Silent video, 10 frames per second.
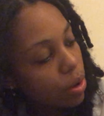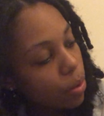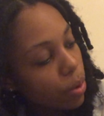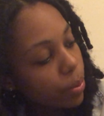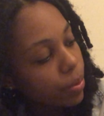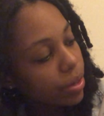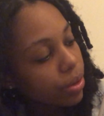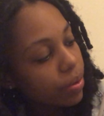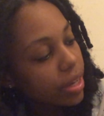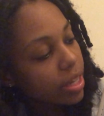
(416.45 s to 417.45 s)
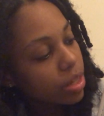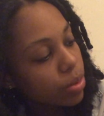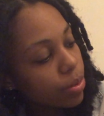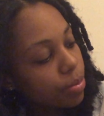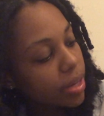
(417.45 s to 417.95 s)
what we would do is we
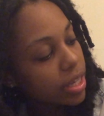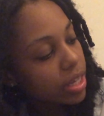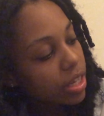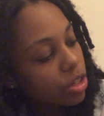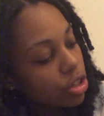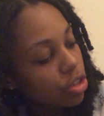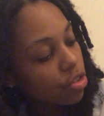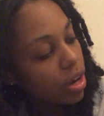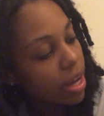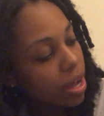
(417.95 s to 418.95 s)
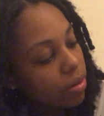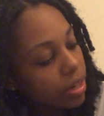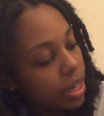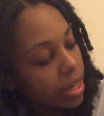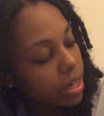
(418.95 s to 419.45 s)
would basically just draw an
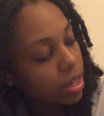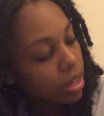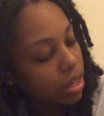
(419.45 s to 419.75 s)
outline